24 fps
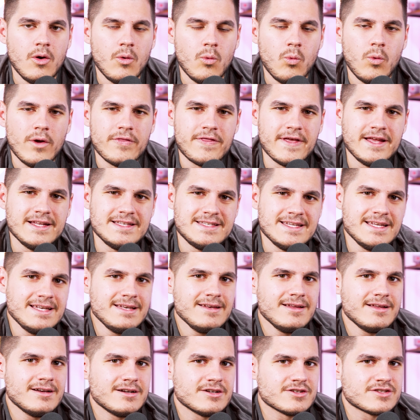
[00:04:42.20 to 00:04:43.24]
What they didn't
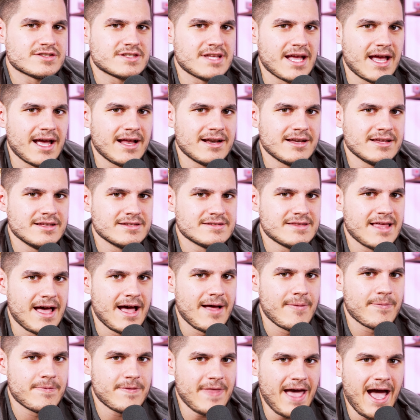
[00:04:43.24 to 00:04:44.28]
understand is
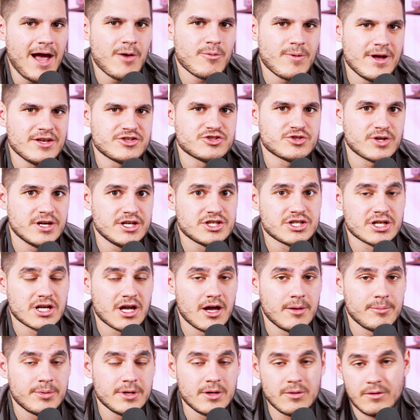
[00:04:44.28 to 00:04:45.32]
that restoration company,